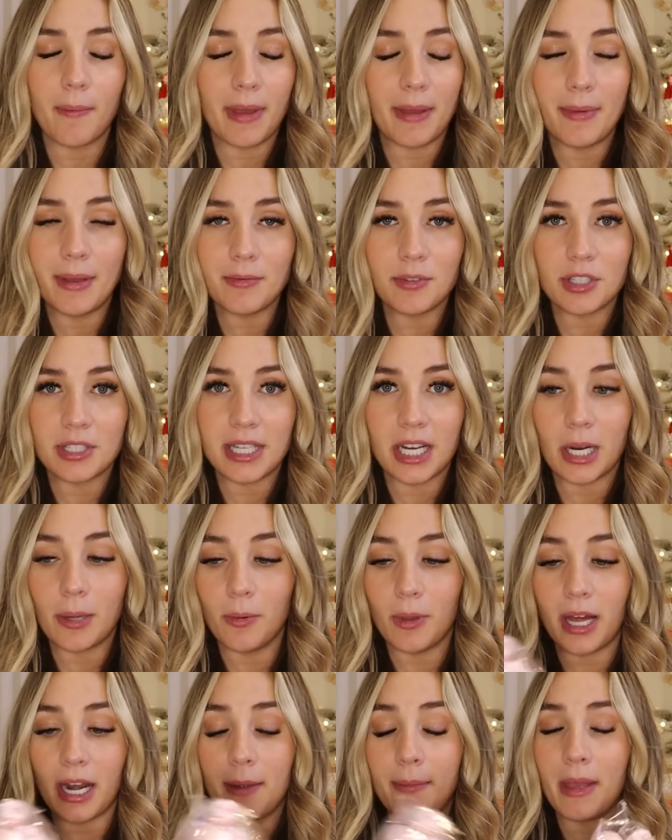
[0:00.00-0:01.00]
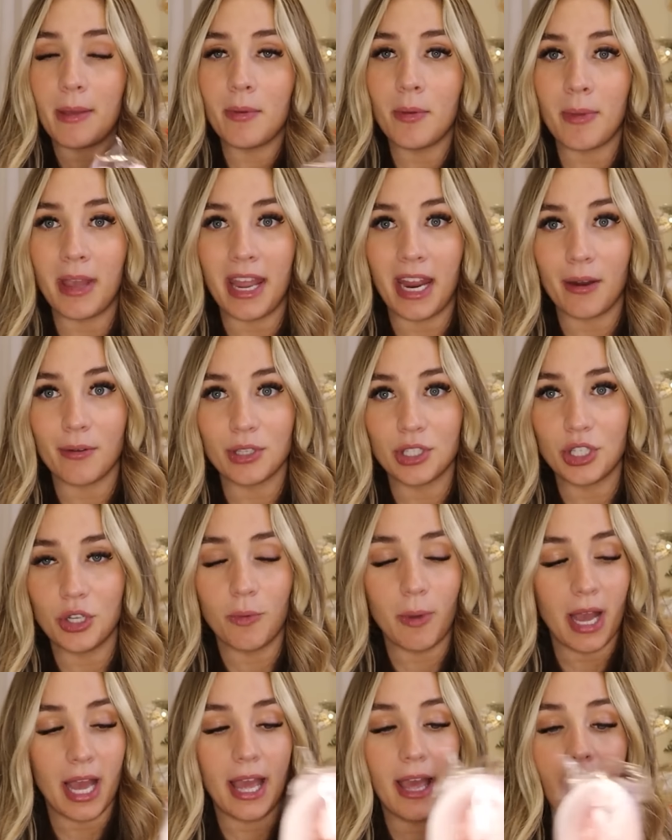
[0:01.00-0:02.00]
maybe I'm just terrible at it, maybe my hair was too
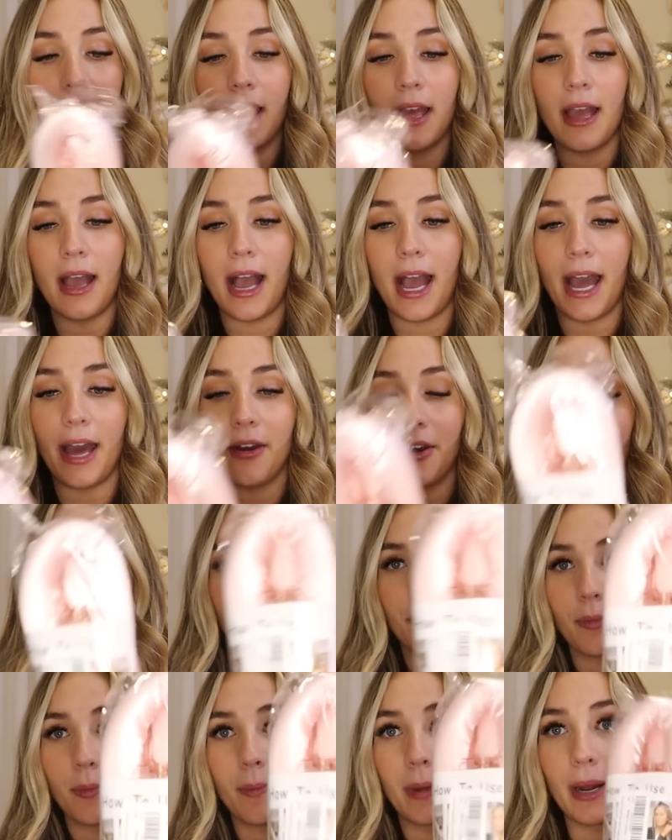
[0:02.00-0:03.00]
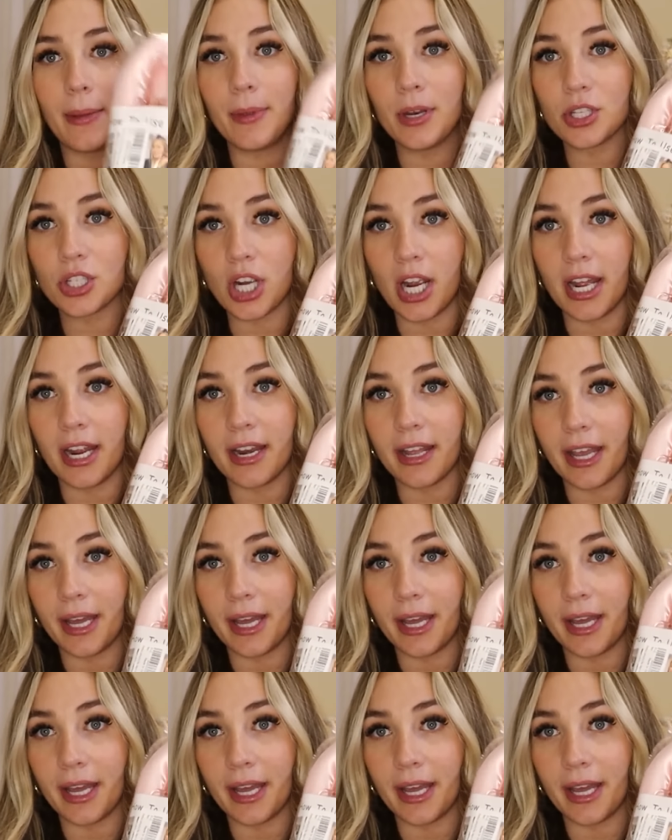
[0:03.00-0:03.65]
wet, I don't know, but I'm gonna try it